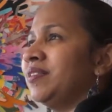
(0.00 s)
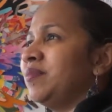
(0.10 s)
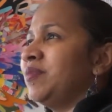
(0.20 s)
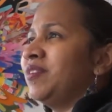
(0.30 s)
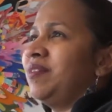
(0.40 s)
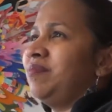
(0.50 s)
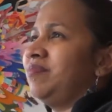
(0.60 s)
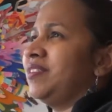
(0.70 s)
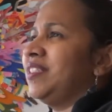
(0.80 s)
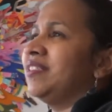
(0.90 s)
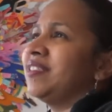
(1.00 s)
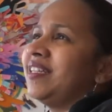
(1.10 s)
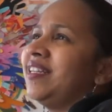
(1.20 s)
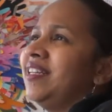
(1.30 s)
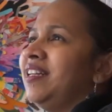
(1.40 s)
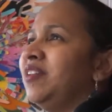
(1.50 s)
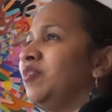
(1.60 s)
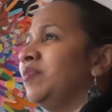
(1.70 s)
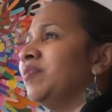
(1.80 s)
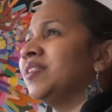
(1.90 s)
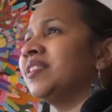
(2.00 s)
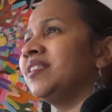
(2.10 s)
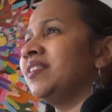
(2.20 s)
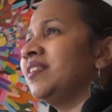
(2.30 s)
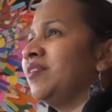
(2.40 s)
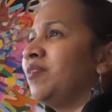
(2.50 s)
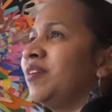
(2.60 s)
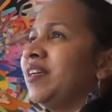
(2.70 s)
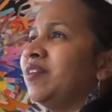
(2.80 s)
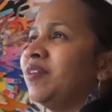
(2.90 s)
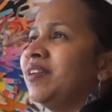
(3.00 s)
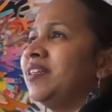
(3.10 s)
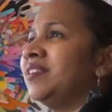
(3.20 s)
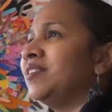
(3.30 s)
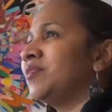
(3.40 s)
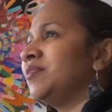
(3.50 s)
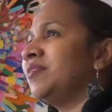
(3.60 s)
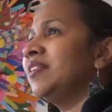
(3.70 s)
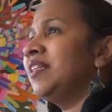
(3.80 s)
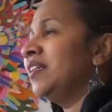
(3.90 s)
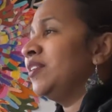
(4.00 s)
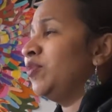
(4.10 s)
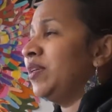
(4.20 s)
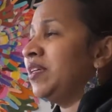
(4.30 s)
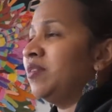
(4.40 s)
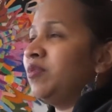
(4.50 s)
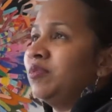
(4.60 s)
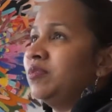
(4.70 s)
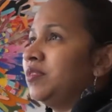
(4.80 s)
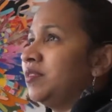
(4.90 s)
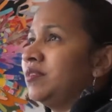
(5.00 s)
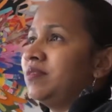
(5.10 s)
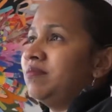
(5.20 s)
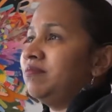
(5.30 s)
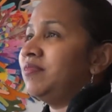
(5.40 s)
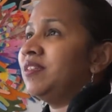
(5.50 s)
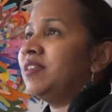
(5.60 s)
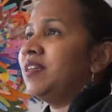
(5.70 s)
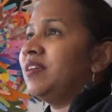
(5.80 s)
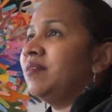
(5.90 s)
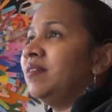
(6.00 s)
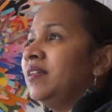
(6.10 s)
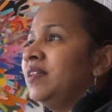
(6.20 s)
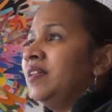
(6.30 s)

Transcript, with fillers: Uh, some of them still studying in university or in college or doing a course or working.